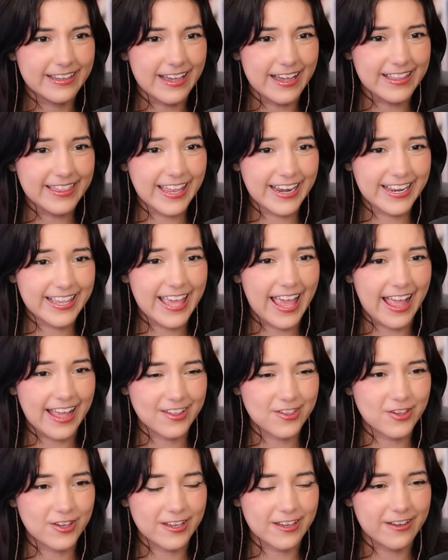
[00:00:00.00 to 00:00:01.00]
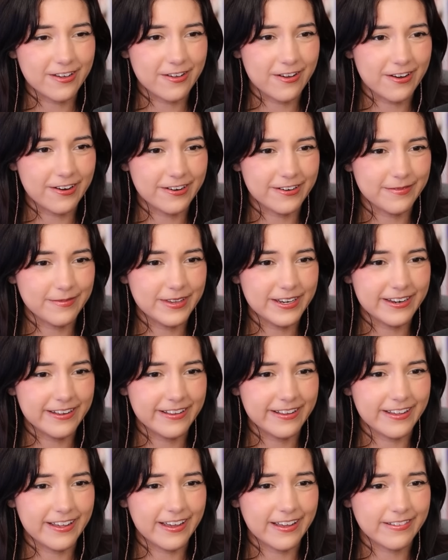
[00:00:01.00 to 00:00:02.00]
And then catching a car
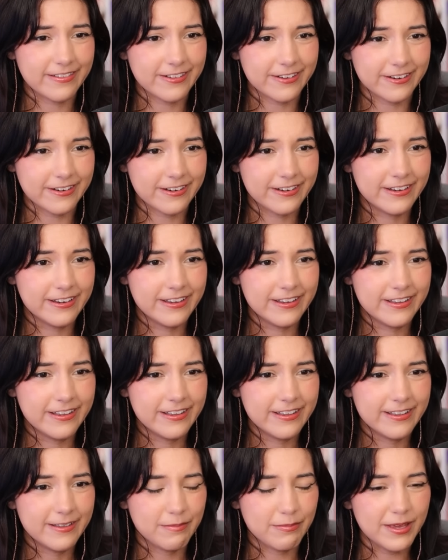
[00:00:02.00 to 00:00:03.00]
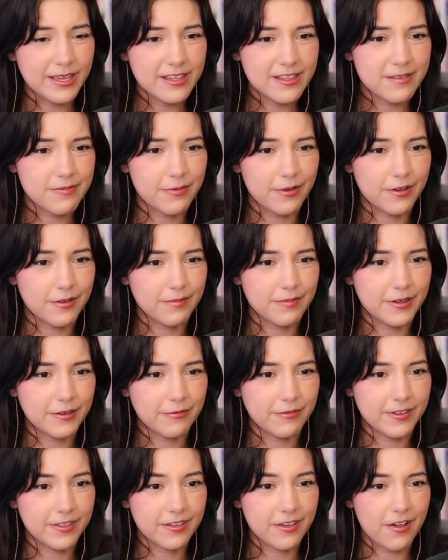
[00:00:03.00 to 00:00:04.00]
immediately after. Baseball, but
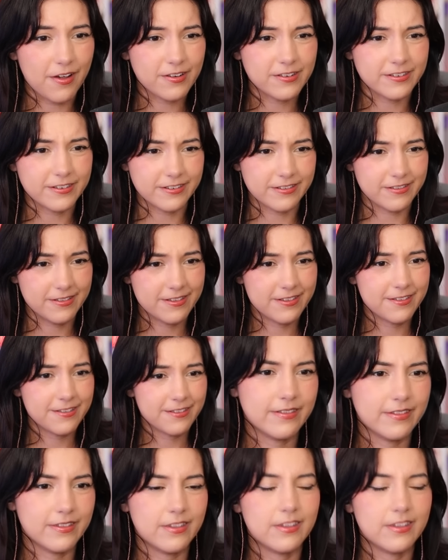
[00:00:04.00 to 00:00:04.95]
with cars.